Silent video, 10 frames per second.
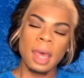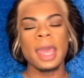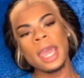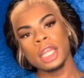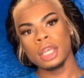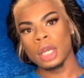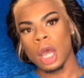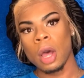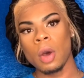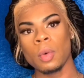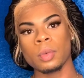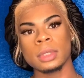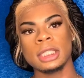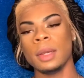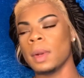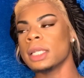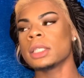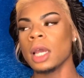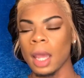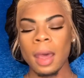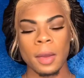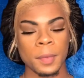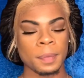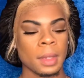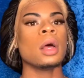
and, you know, see where this could go.